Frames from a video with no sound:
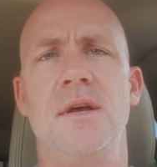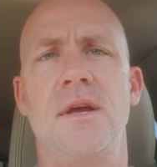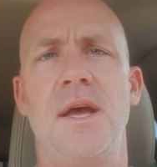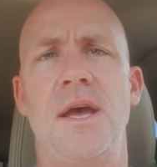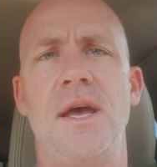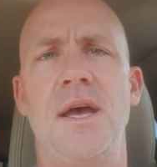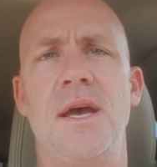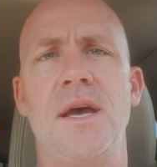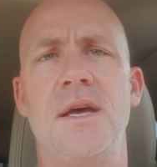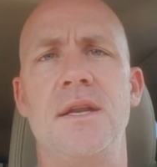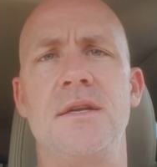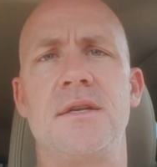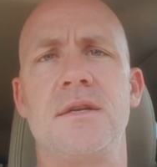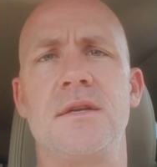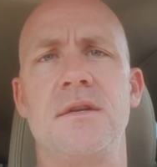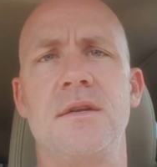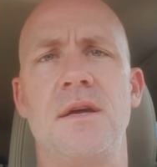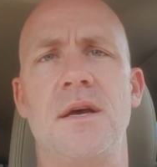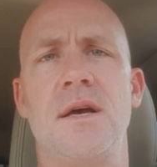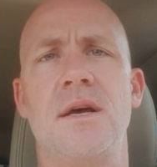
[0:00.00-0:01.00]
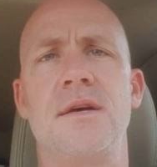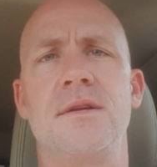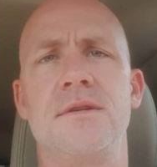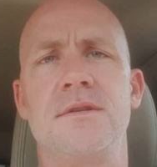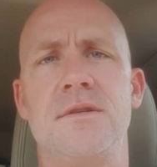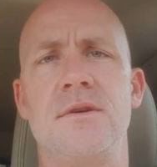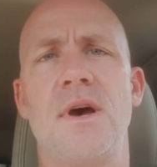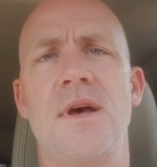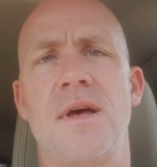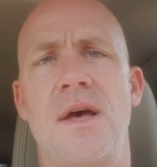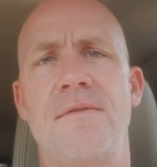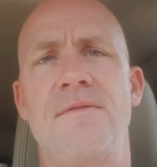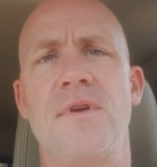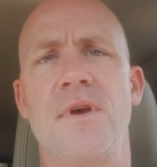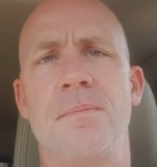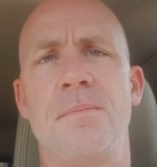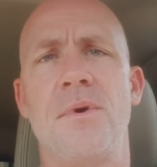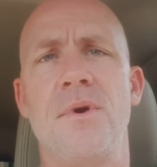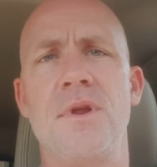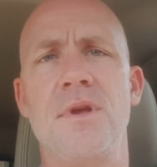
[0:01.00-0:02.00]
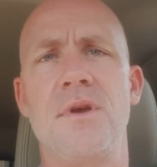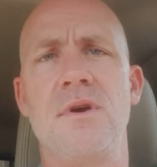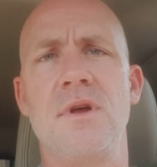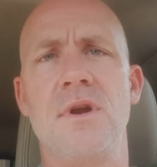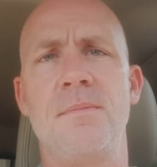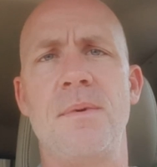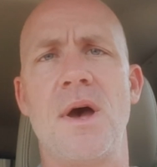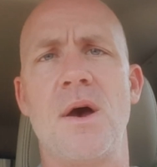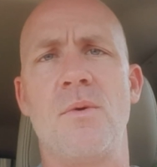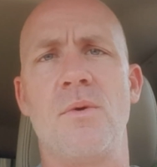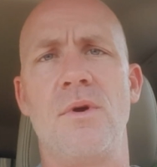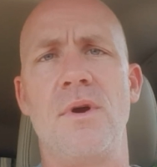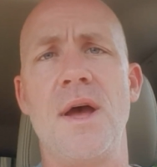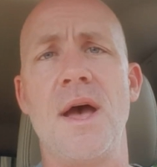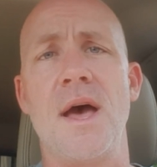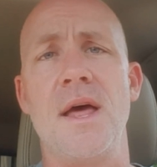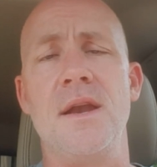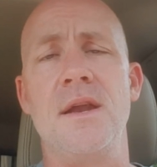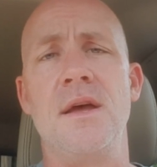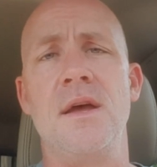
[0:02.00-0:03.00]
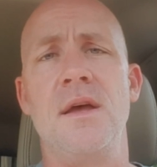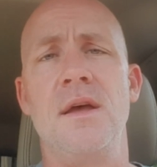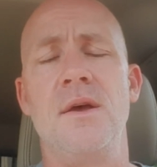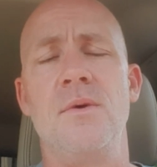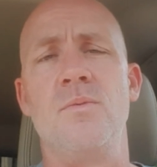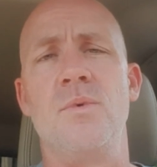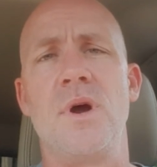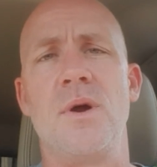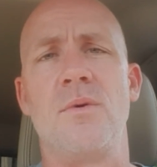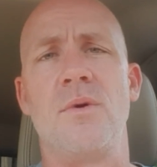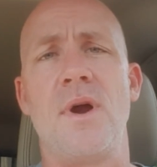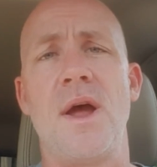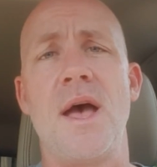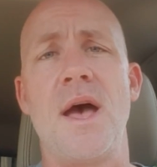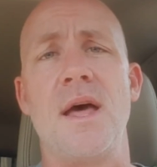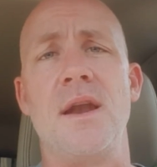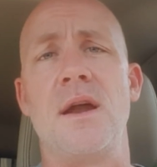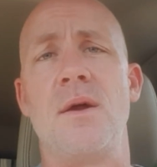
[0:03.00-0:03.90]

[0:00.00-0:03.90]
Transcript: And so I feel pretty good about where we're at.